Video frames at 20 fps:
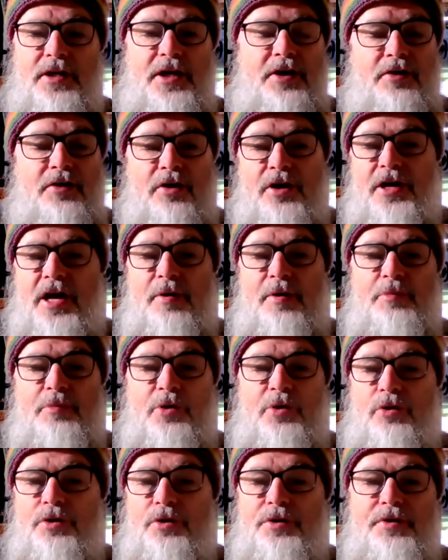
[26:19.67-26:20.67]
Here I
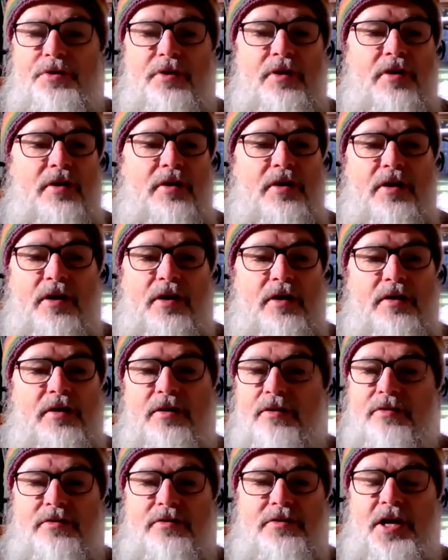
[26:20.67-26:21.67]
am, Lord.
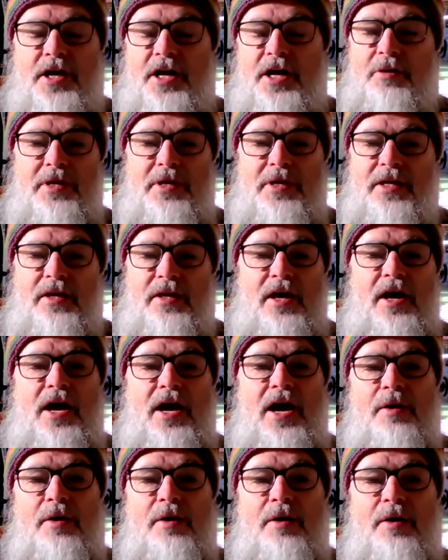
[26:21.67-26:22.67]
Take me.
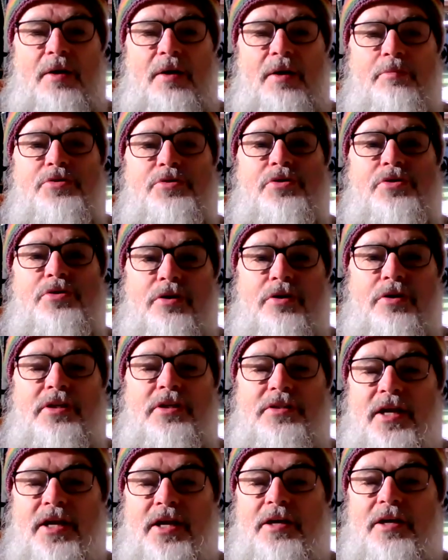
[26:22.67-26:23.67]
Absolutely
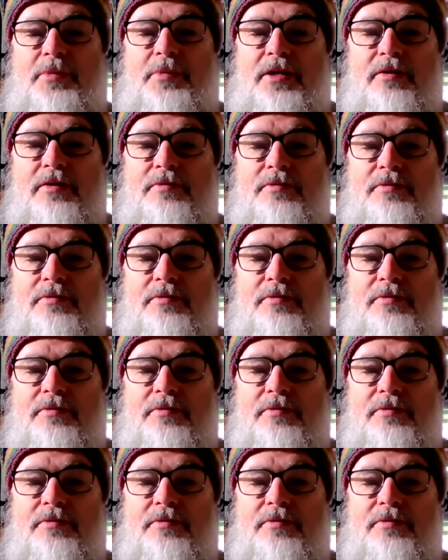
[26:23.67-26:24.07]
take me.